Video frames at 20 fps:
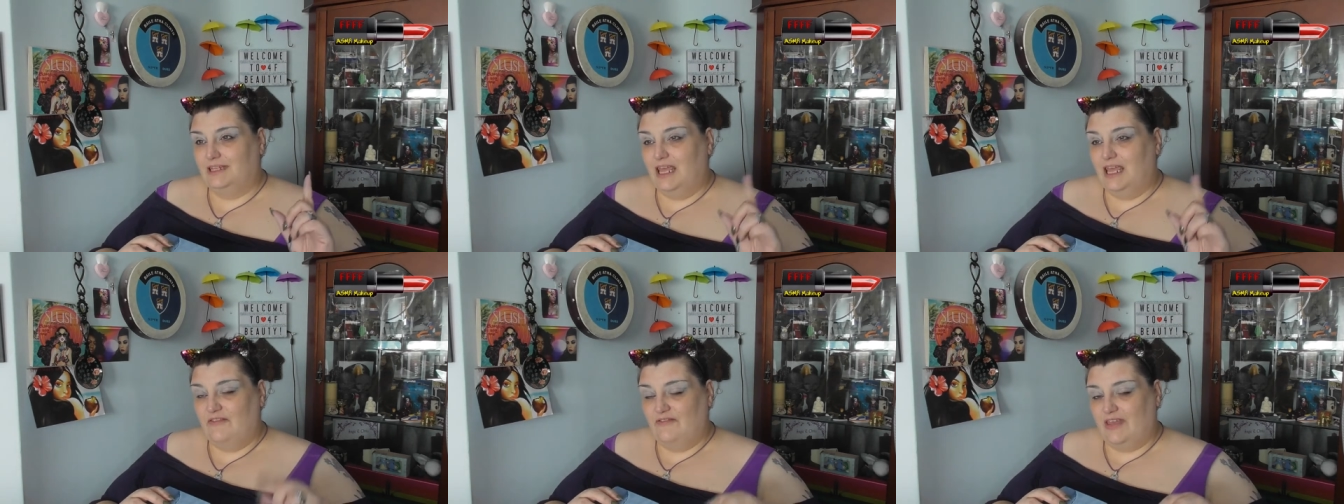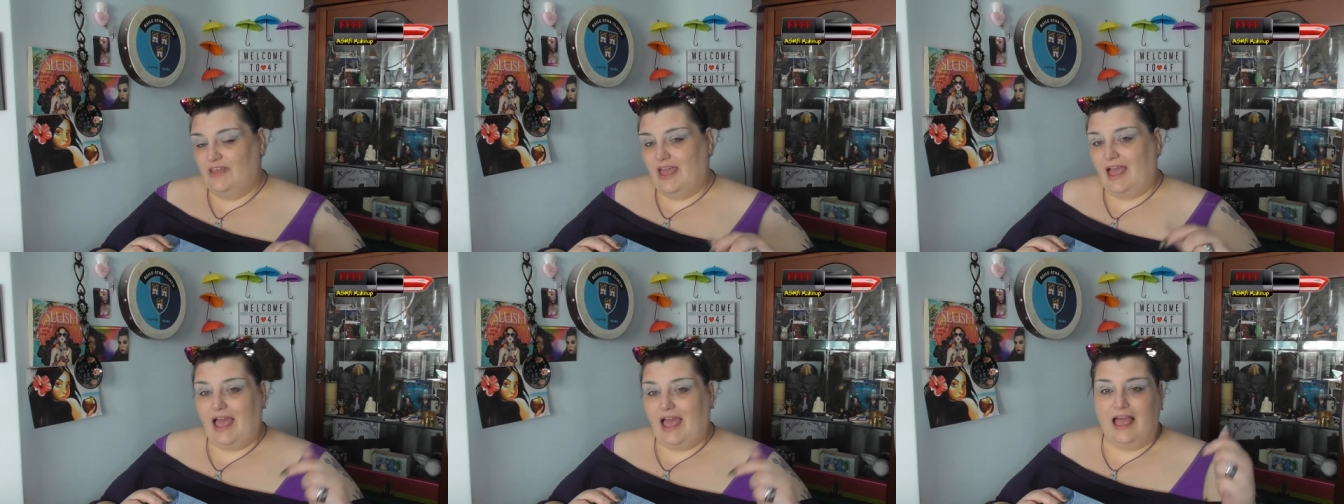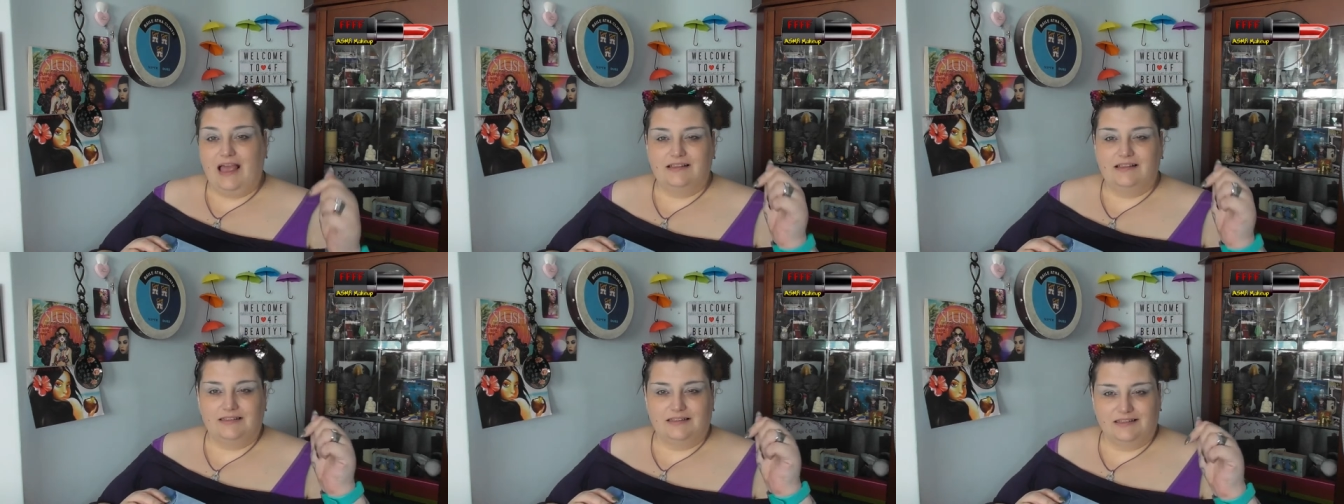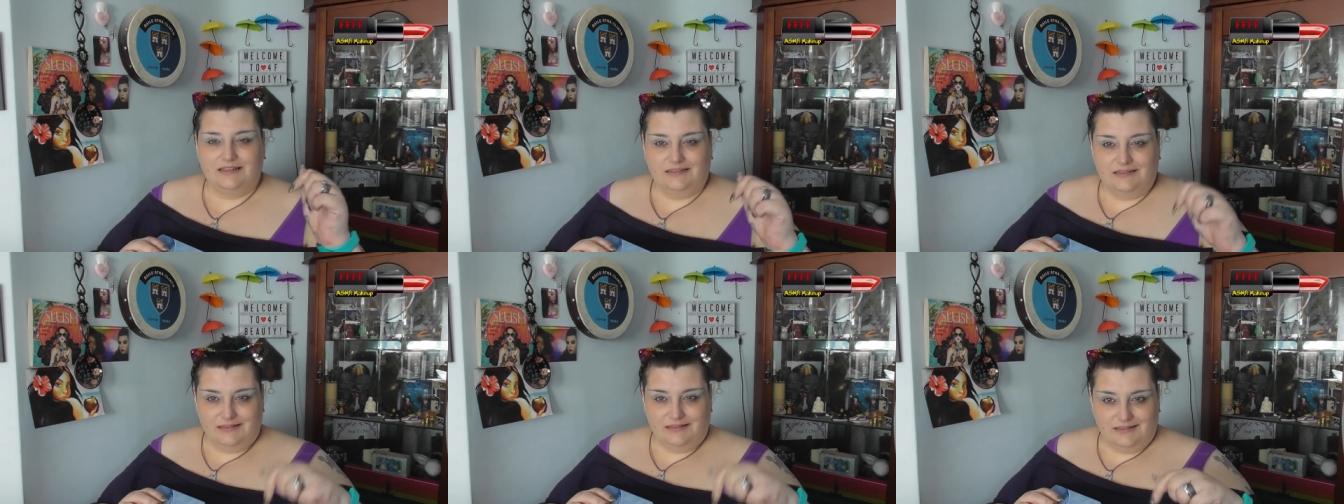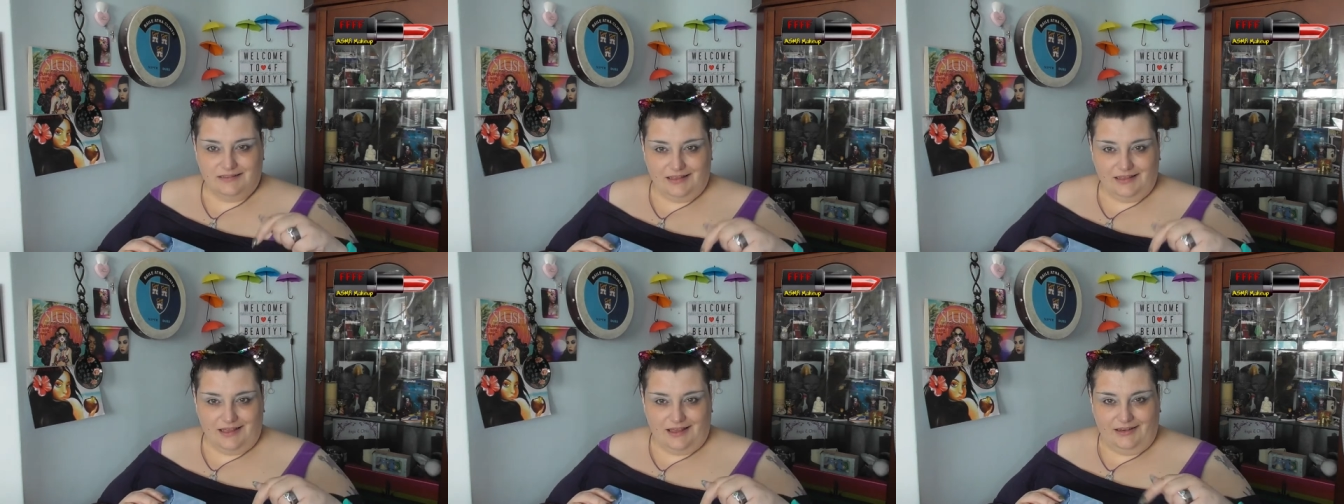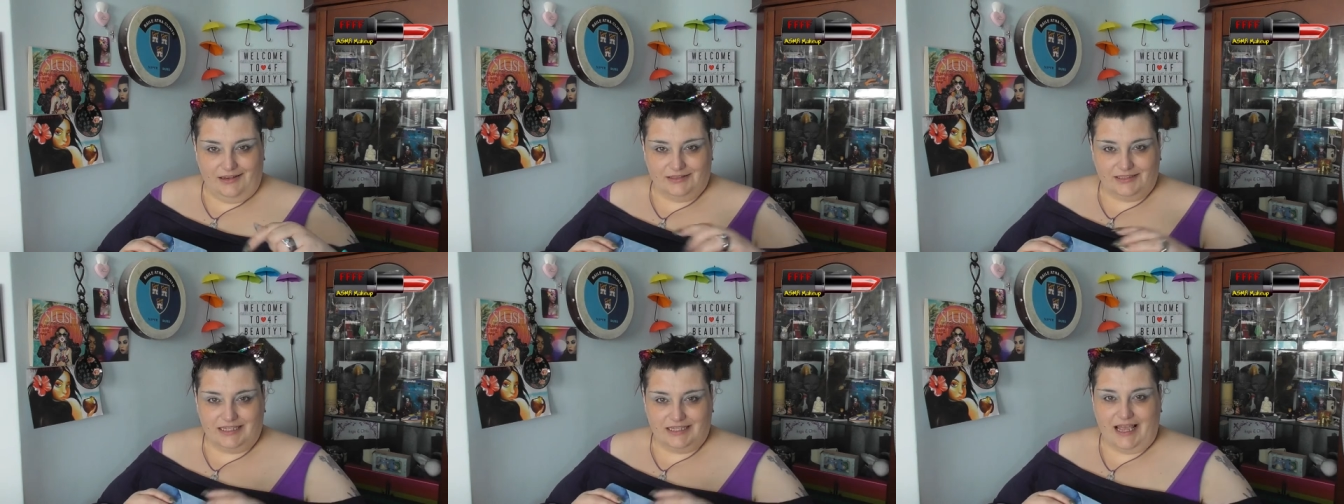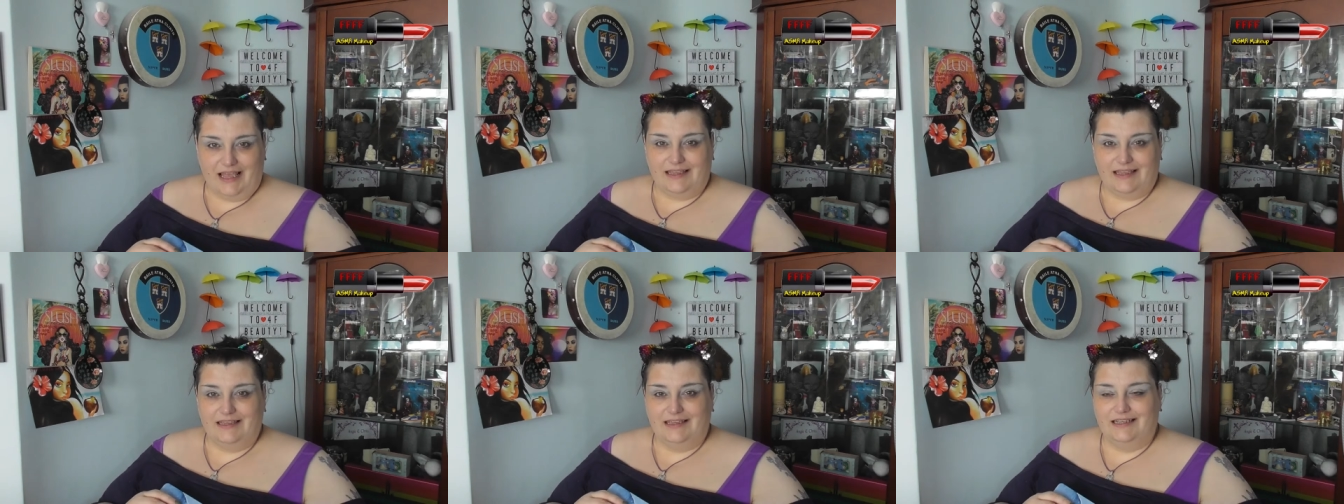If it has, I'll
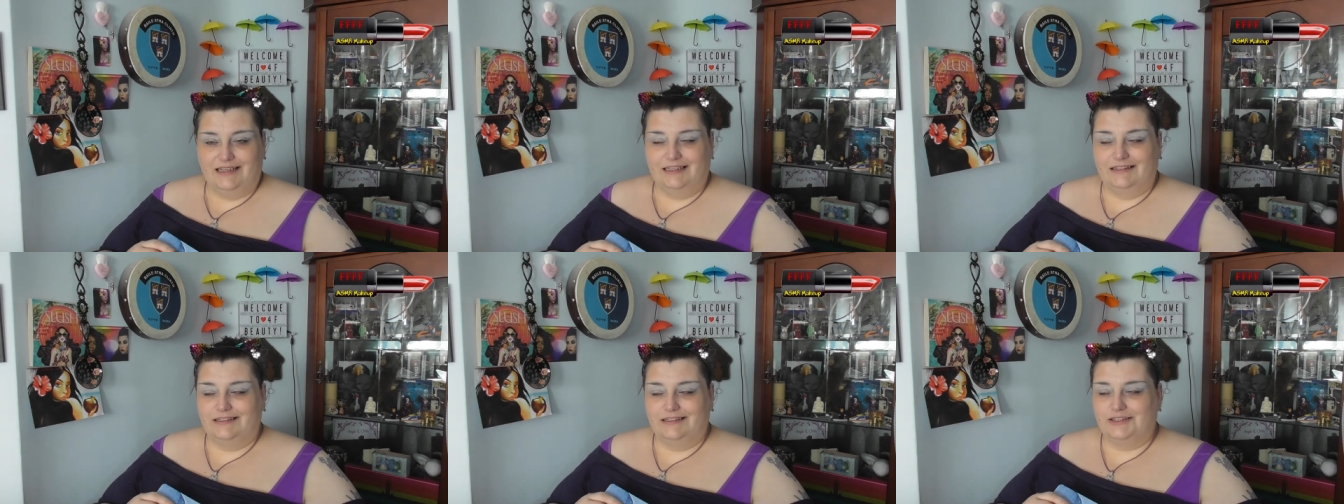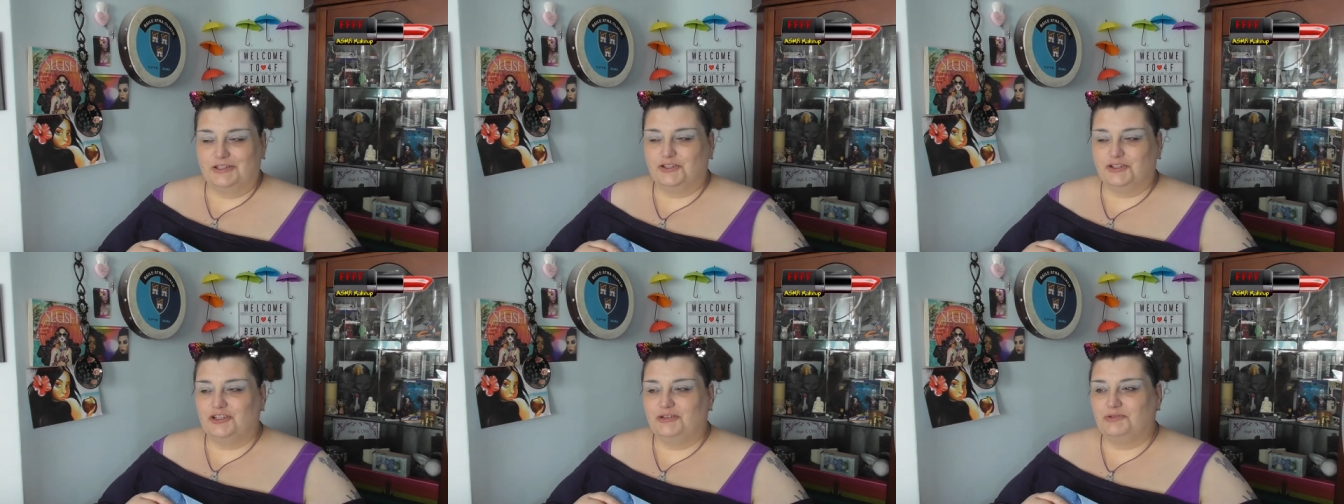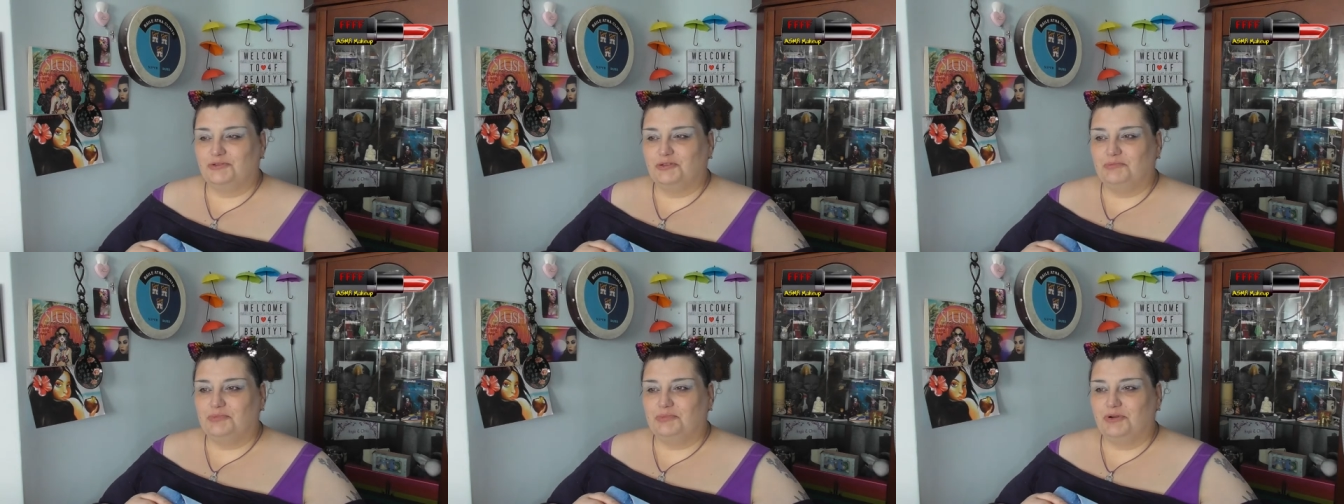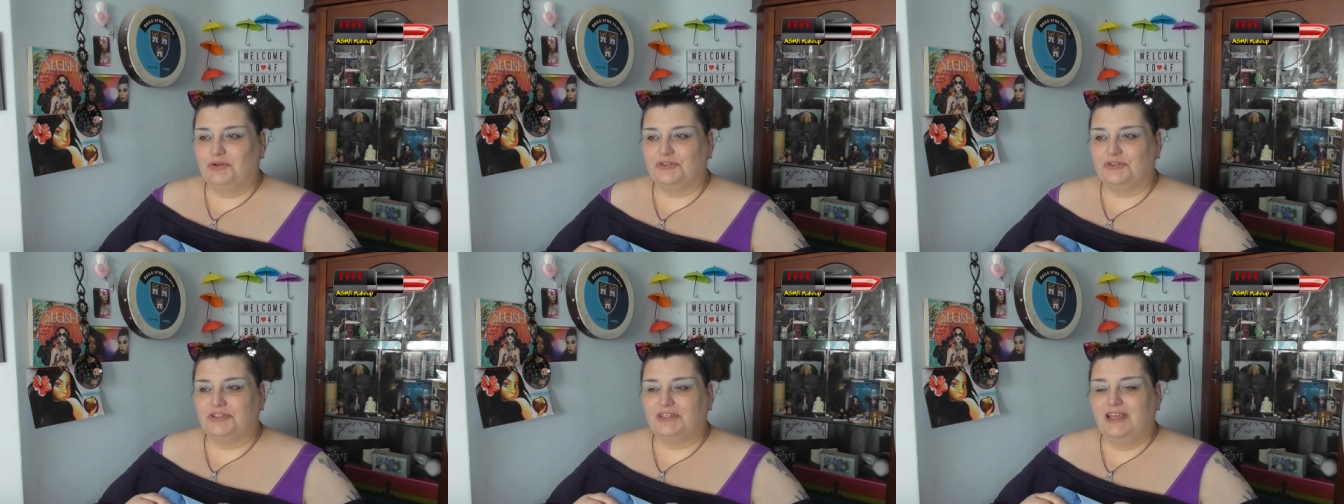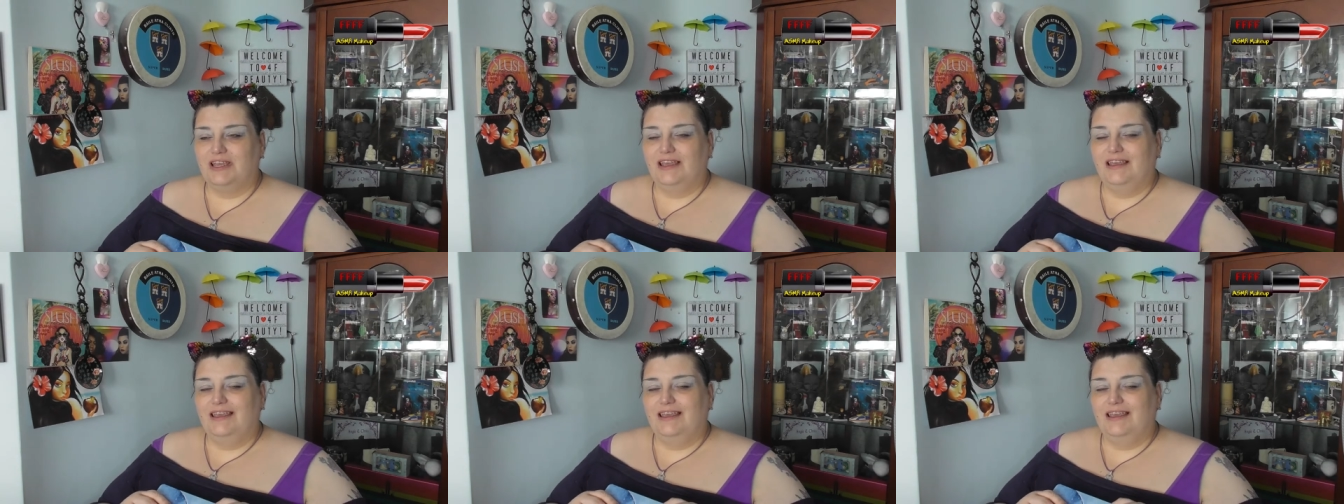tag it in the description box.